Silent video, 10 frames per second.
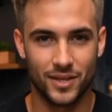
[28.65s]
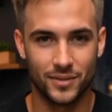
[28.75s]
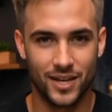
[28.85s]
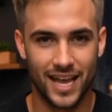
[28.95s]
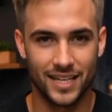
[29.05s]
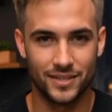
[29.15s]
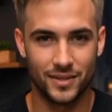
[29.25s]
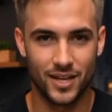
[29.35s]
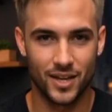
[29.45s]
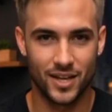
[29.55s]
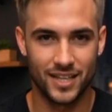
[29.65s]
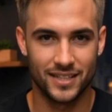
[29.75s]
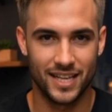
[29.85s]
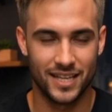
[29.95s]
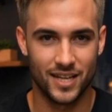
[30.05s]
Why does my
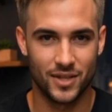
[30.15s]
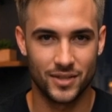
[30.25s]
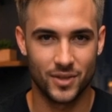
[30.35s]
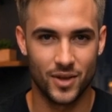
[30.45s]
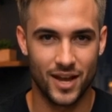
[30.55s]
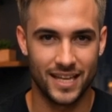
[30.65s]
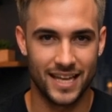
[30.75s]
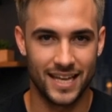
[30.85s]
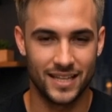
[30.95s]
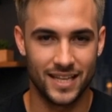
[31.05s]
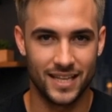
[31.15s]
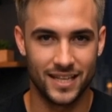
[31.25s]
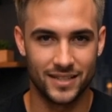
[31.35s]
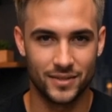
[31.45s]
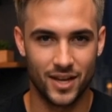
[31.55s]
architecture look like IKEA
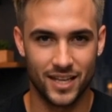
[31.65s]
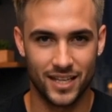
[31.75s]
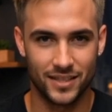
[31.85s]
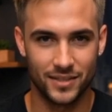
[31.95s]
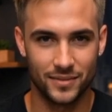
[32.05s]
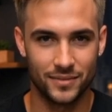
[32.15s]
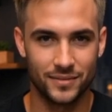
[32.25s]
instructions?